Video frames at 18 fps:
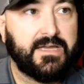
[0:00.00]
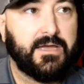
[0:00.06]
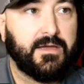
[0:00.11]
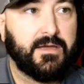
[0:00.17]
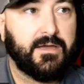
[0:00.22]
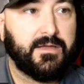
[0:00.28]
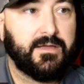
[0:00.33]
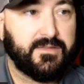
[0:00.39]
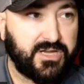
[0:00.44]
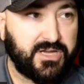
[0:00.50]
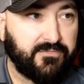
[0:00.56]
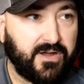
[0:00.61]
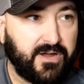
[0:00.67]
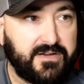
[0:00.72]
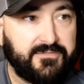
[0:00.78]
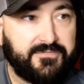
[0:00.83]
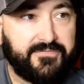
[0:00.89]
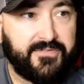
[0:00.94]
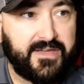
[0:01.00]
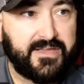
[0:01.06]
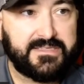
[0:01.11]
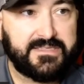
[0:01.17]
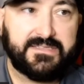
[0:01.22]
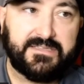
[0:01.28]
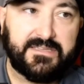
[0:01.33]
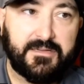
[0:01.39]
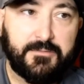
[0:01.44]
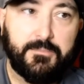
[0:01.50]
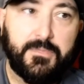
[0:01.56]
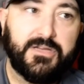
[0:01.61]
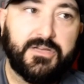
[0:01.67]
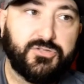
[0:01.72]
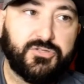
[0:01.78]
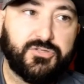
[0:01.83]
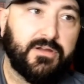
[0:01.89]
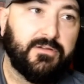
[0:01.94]
The Chevron defense is an
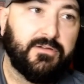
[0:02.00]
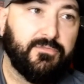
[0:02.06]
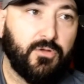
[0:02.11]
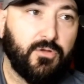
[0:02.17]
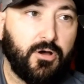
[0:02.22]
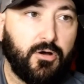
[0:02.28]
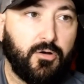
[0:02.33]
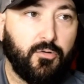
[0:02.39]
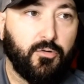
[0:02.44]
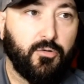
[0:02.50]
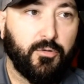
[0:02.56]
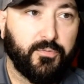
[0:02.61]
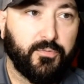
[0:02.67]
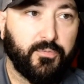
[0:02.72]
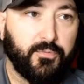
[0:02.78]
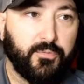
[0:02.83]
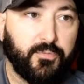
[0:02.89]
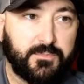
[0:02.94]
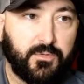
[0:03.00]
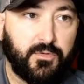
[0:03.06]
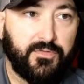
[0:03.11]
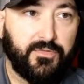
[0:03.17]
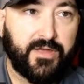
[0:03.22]
administrative law or principle